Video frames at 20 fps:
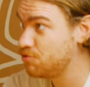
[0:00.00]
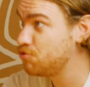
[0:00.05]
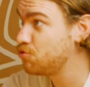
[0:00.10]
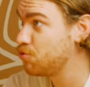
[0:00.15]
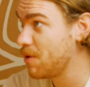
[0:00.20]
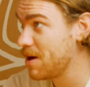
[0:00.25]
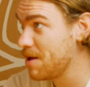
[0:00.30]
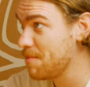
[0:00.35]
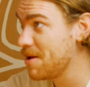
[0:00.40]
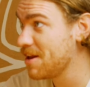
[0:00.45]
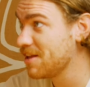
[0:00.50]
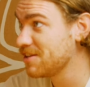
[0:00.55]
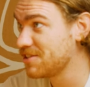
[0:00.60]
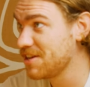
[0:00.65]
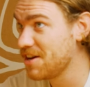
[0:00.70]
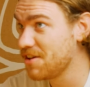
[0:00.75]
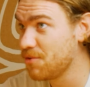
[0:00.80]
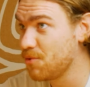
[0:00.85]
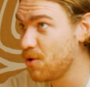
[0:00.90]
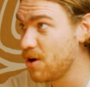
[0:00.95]
20 minutes
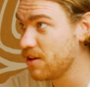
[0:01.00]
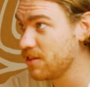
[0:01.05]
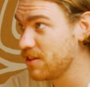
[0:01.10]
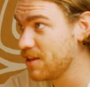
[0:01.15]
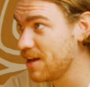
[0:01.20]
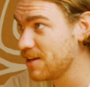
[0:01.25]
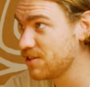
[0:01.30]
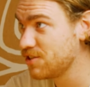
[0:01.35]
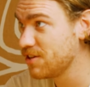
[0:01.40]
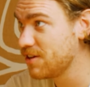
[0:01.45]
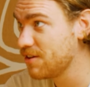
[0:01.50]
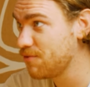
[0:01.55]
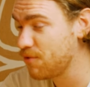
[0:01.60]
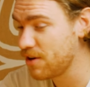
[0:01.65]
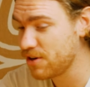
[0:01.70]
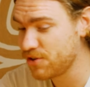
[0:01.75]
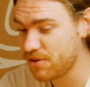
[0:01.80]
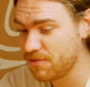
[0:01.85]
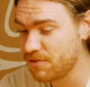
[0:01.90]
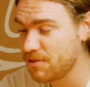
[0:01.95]
down the road at the Exeter,
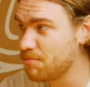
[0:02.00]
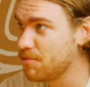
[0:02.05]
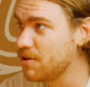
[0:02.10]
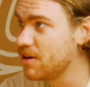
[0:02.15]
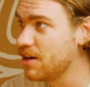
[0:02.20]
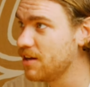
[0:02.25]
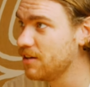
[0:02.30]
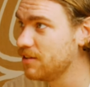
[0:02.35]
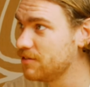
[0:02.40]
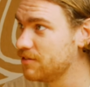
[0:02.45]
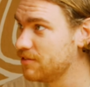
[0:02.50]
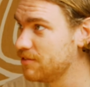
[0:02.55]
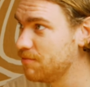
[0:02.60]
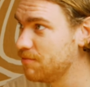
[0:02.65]
fresh off the pint.